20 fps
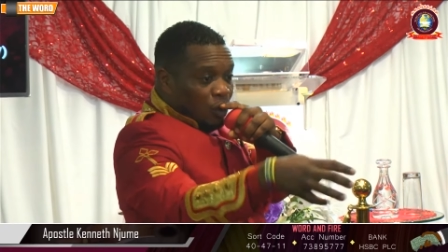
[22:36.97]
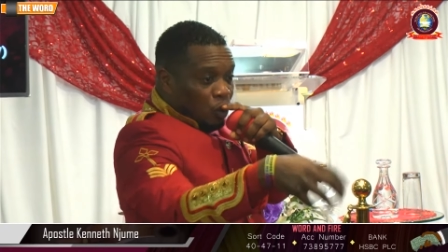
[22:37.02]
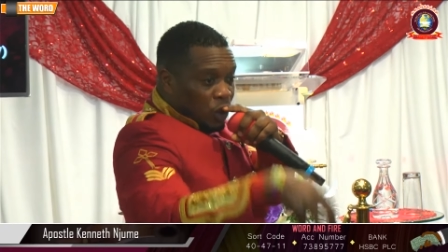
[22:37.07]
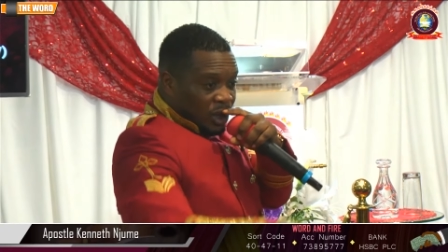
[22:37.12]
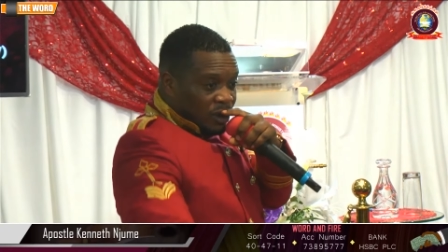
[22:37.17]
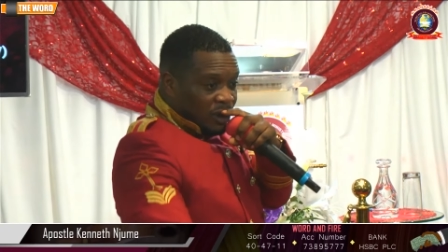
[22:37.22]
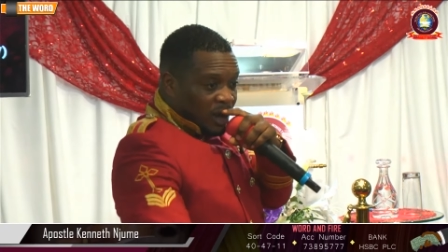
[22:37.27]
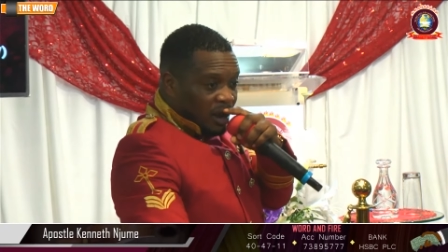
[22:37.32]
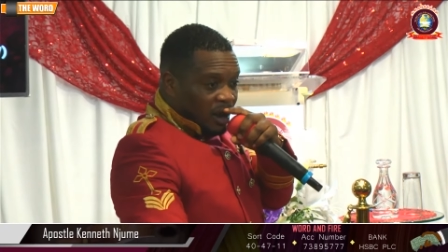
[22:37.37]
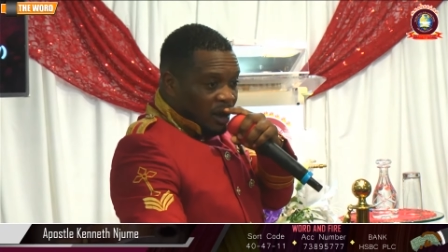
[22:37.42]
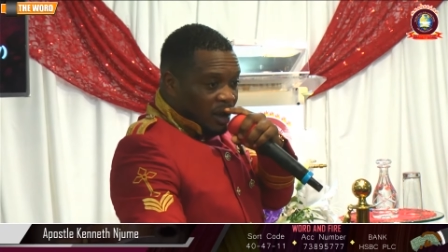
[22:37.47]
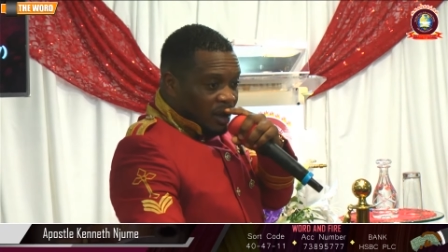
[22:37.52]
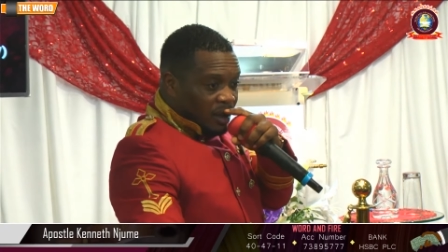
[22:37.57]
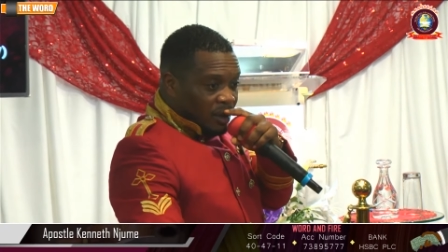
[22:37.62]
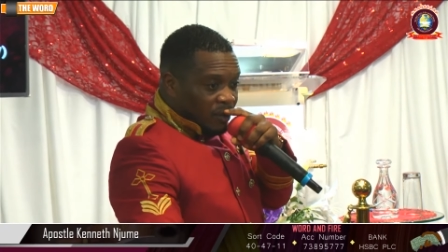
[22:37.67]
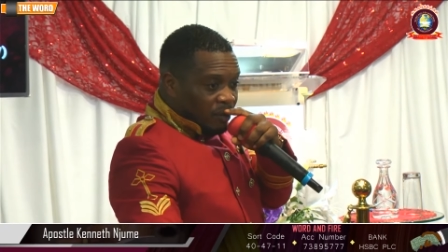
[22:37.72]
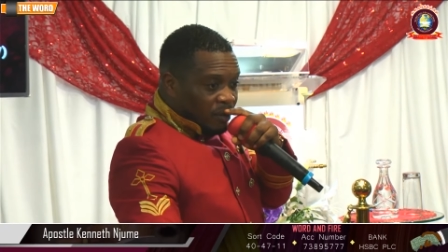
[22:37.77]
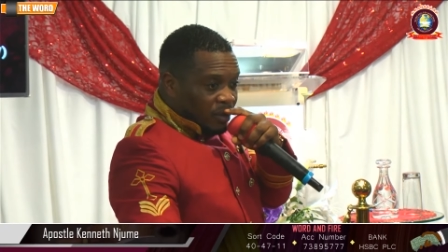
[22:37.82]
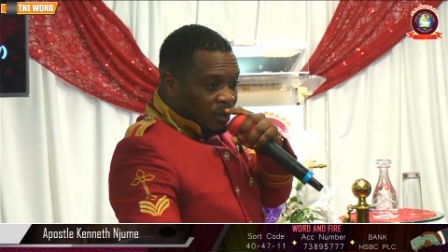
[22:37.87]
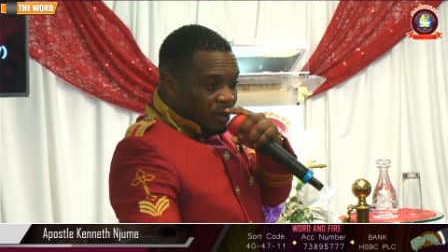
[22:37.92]
winter
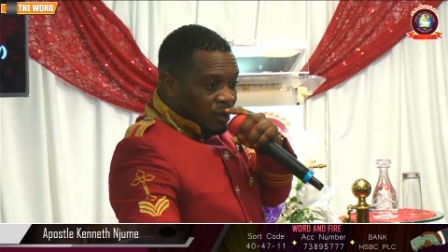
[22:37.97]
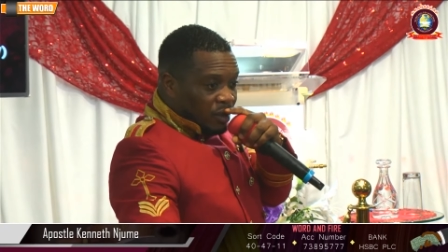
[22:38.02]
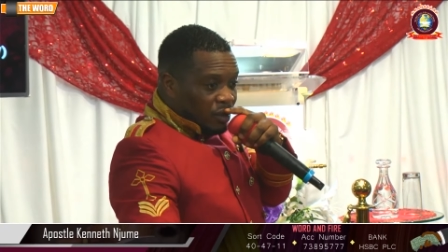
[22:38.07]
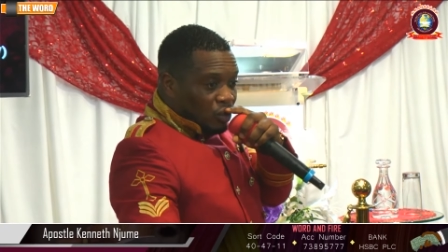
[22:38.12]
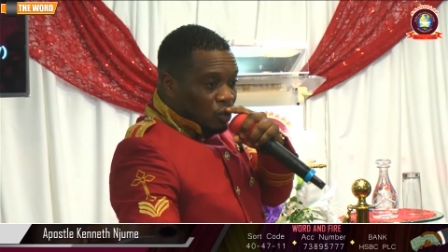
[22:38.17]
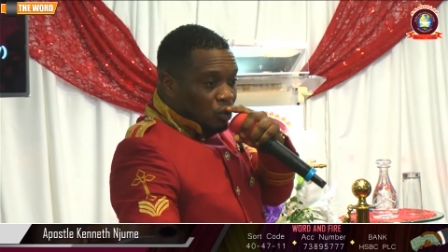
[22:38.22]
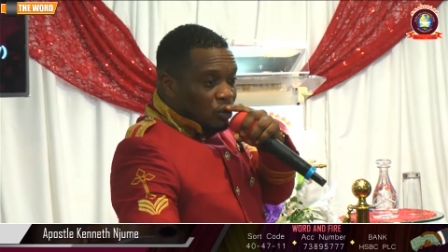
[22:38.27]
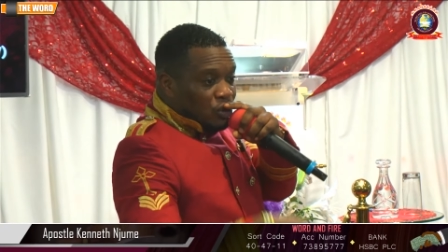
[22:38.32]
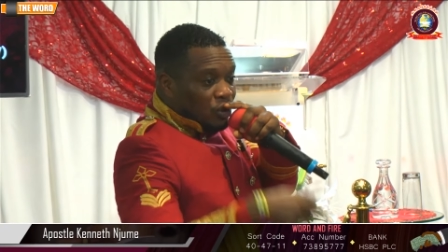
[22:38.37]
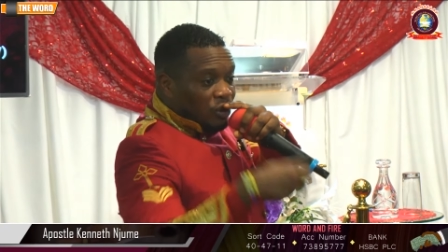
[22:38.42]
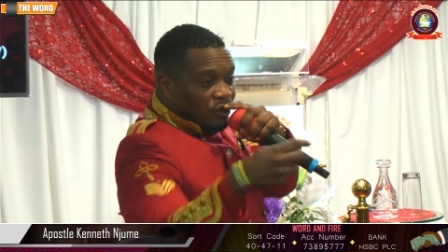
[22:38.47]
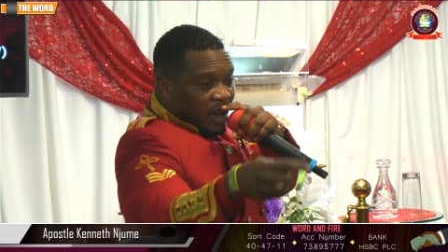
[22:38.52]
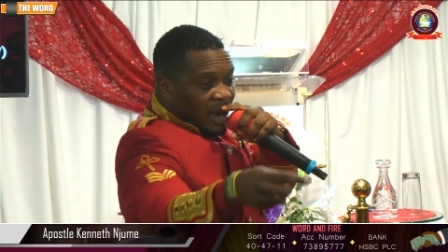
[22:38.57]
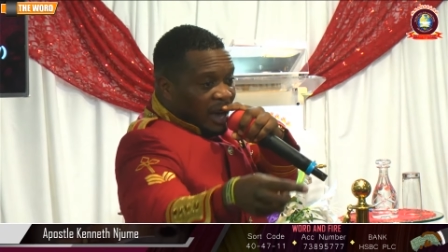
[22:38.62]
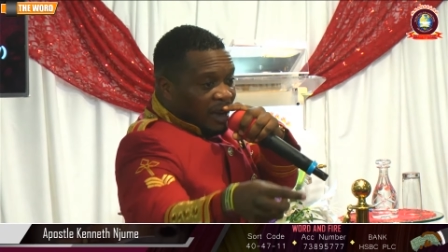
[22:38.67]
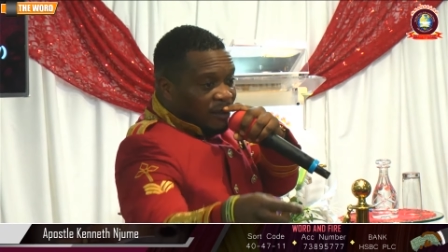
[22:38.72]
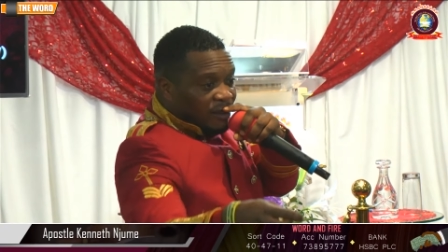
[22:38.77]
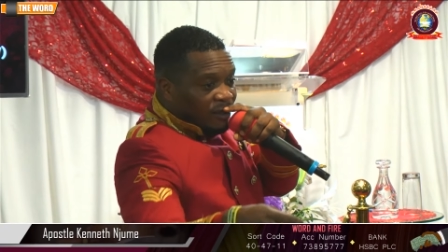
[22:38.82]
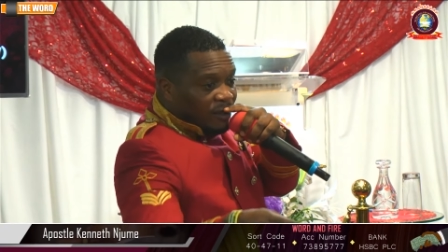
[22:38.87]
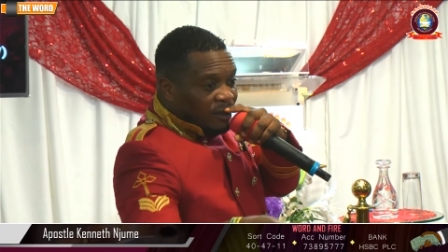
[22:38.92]
to
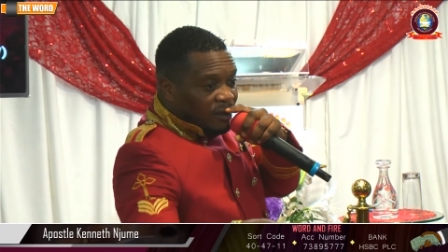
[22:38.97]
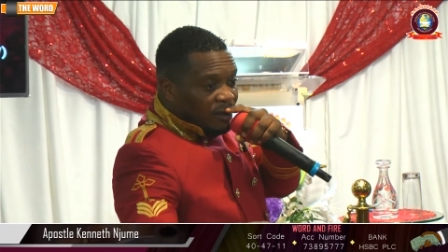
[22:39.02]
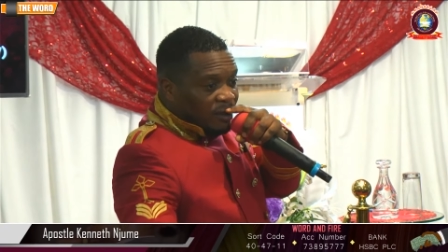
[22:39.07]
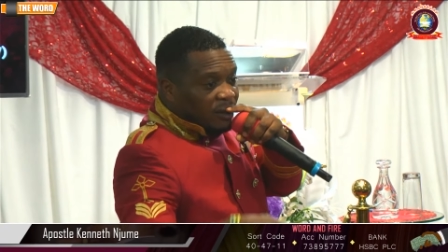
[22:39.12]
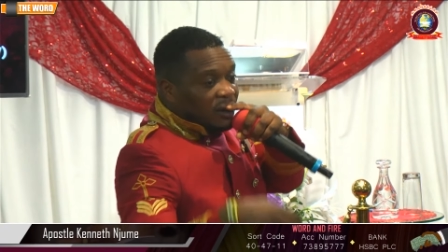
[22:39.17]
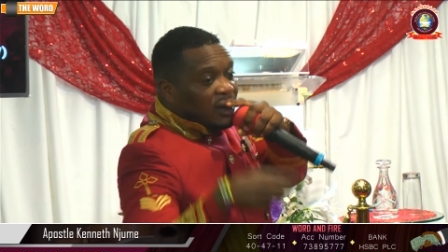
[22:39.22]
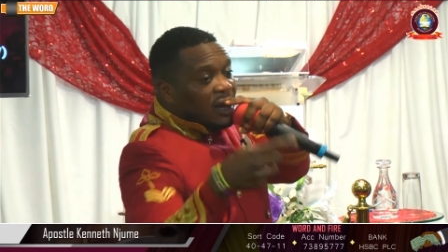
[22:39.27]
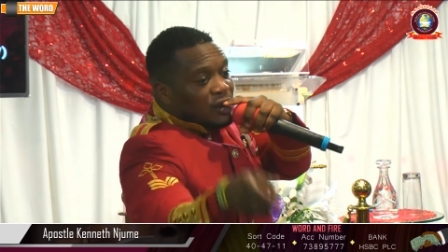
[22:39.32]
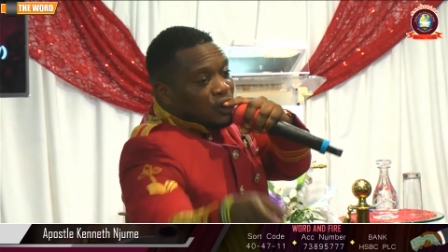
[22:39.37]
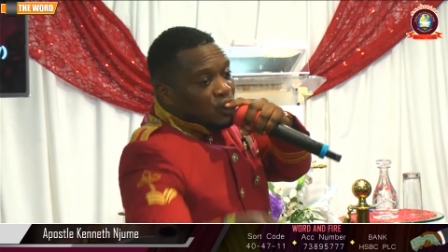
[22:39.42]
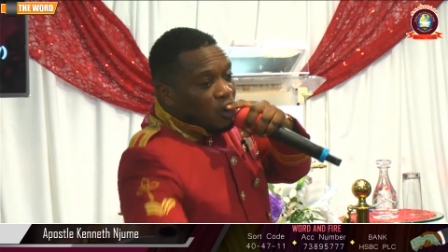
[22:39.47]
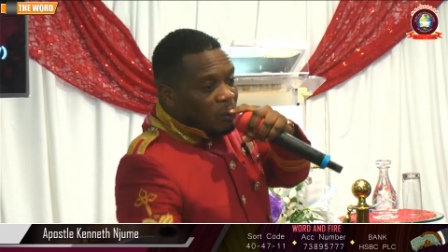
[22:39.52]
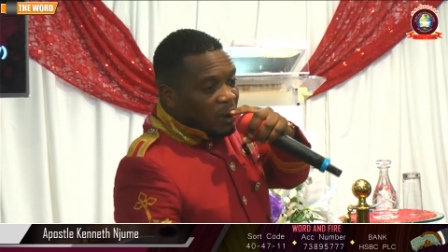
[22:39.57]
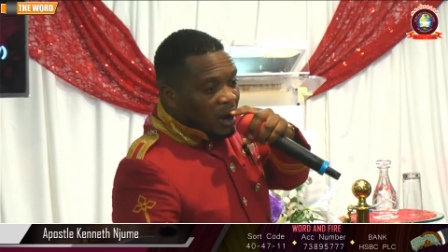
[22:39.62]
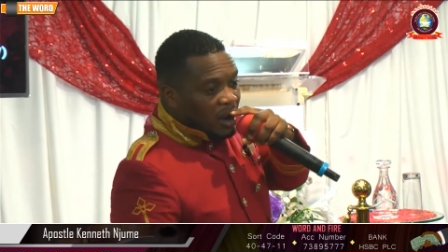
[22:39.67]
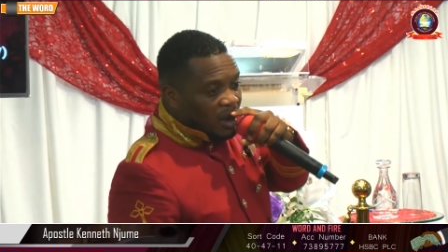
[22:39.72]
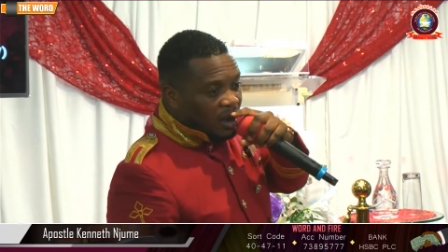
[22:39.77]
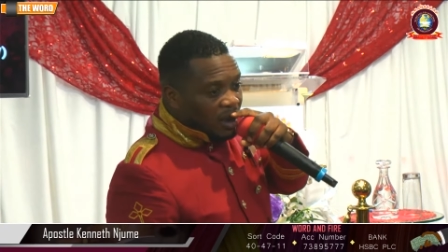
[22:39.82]
survive the summer.